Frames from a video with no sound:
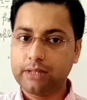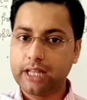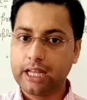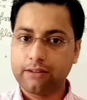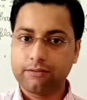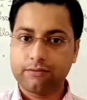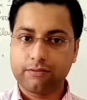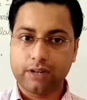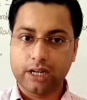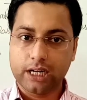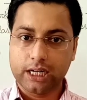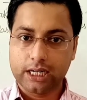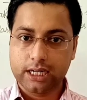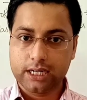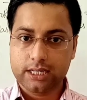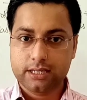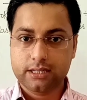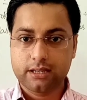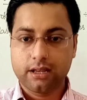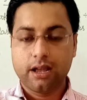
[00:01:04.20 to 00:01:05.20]
than
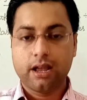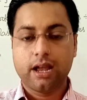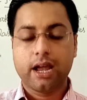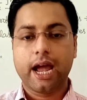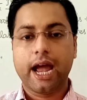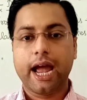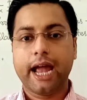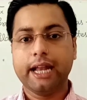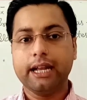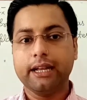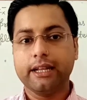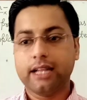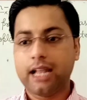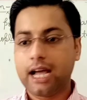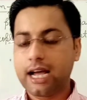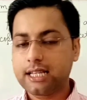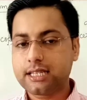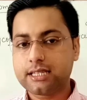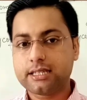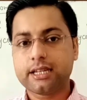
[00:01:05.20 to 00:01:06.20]
fungus, and
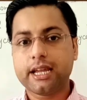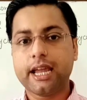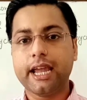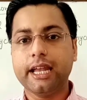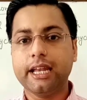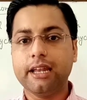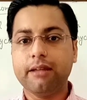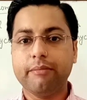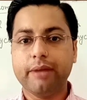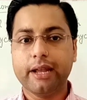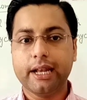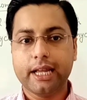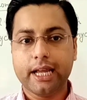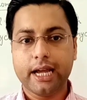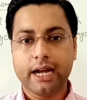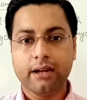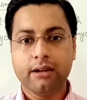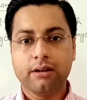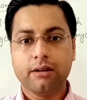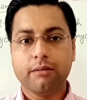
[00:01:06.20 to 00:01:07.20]
last
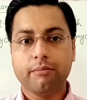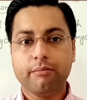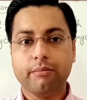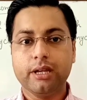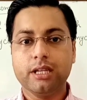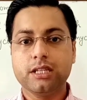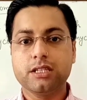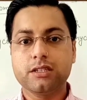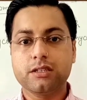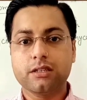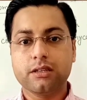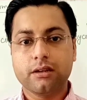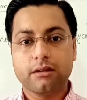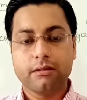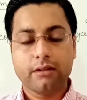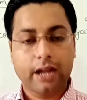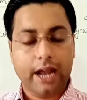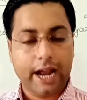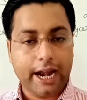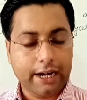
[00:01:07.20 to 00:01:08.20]
Animalia means
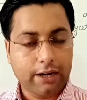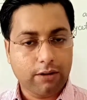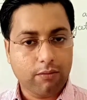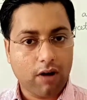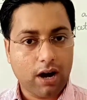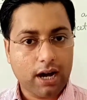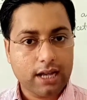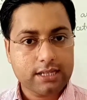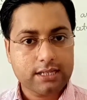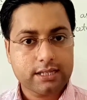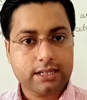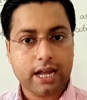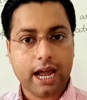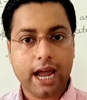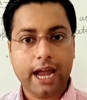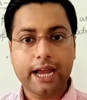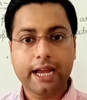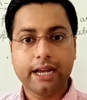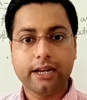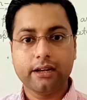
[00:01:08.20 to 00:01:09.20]
advanced
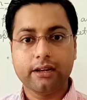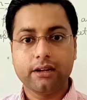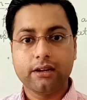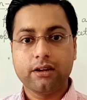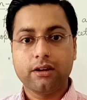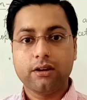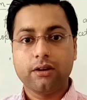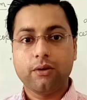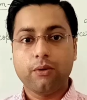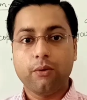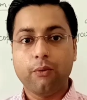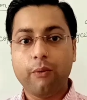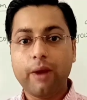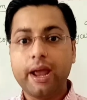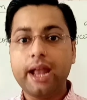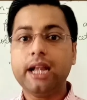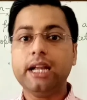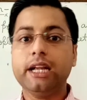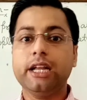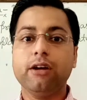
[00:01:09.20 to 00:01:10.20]
and
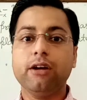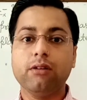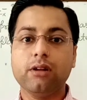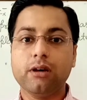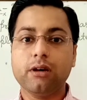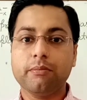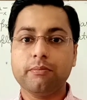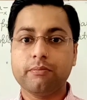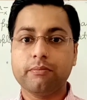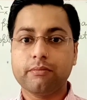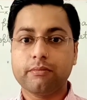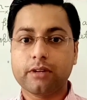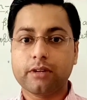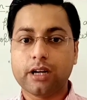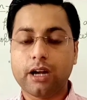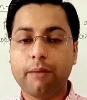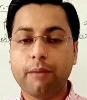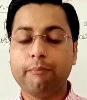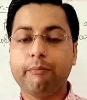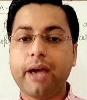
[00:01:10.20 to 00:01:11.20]
well developed
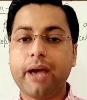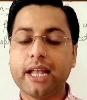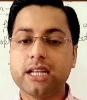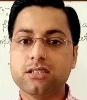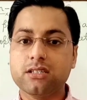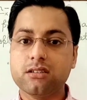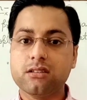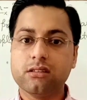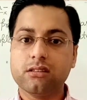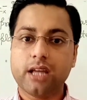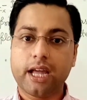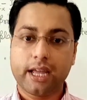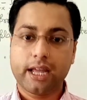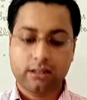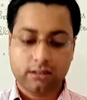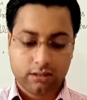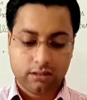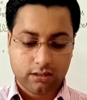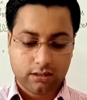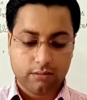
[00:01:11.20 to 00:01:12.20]
comparison
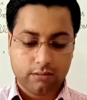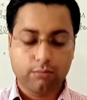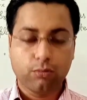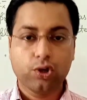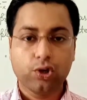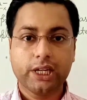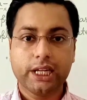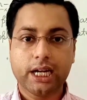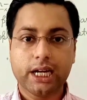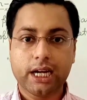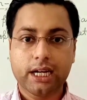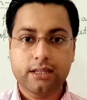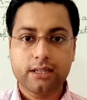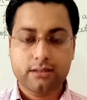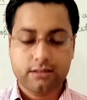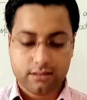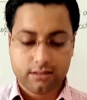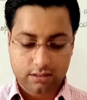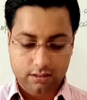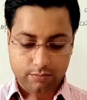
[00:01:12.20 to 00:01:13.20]
than
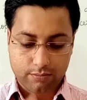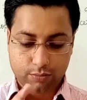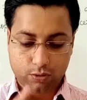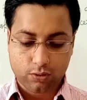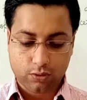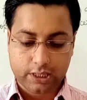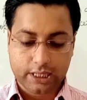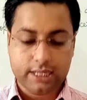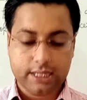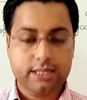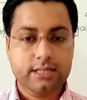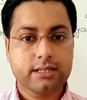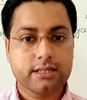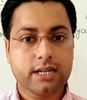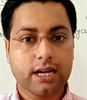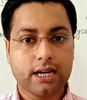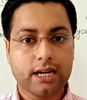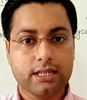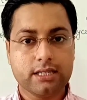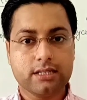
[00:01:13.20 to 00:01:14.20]
Monerans,
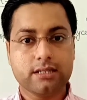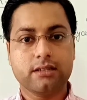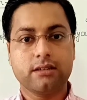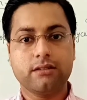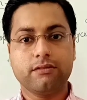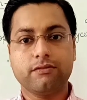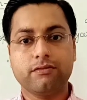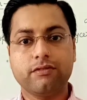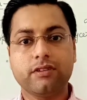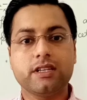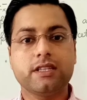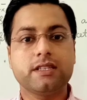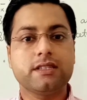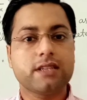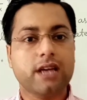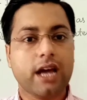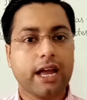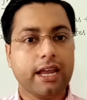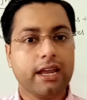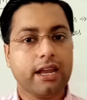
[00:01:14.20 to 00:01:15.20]
Protistans,
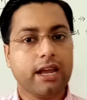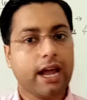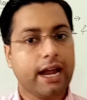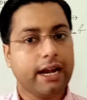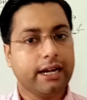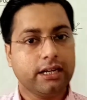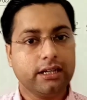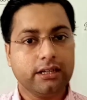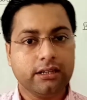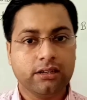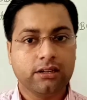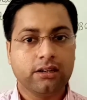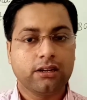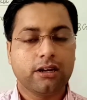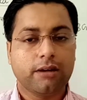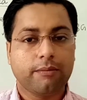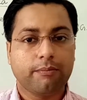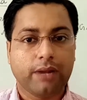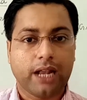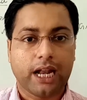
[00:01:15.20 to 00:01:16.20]
fungi and
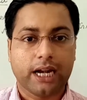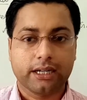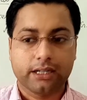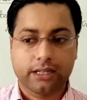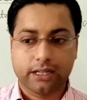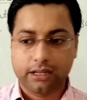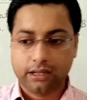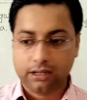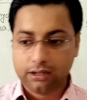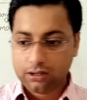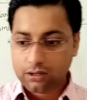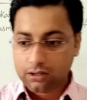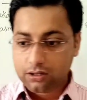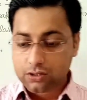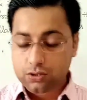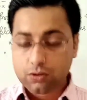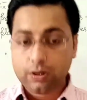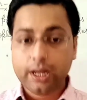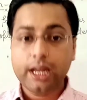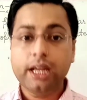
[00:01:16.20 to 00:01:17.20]
Plantae.
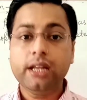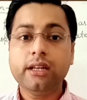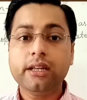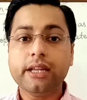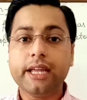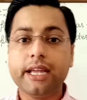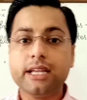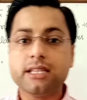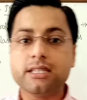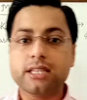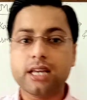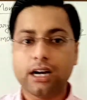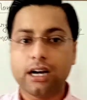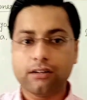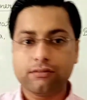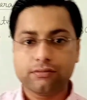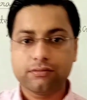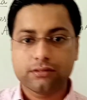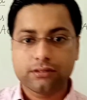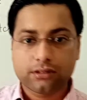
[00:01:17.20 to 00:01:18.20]
So in case
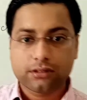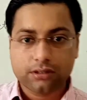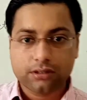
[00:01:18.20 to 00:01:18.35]
of